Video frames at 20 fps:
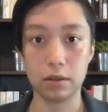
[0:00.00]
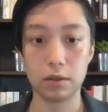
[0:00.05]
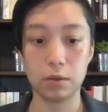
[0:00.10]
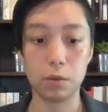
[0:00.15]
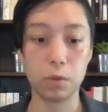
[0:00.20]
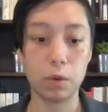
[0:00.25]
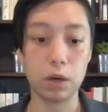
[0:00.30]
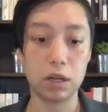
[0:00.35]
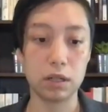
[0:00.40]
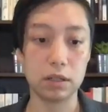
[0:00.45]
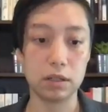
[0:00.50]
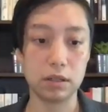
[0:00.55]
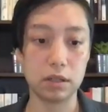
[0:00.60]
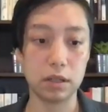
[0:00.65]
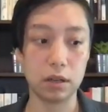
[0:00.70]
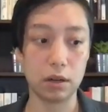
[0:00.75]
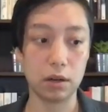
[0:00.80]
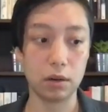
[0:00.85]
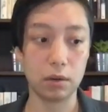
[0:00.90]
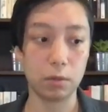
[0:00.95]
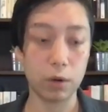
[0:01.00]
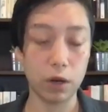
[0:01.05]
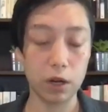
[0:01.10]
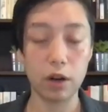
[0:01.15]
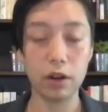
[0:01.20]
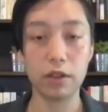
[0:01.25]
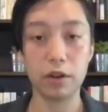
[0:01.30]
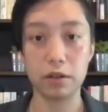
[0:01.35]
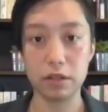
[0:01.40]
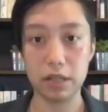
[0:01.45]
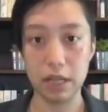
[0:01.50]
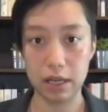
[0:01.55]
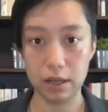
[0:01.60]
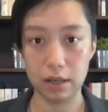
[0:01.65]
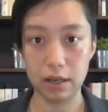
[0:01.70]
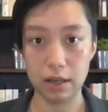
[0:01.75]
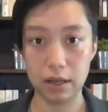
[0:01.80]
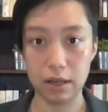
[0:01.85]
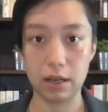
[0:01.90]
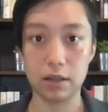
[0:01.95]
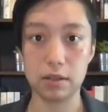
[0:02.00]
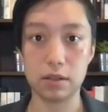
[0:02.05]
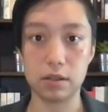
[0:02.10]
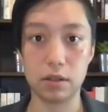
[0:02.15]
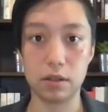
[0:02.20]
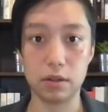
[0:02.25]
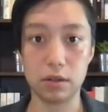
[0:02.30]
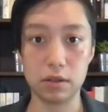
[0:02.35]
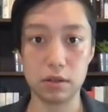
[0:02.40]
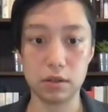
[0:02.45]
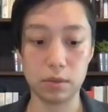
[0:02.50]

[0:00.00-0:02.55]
What are their day-to-day concerns?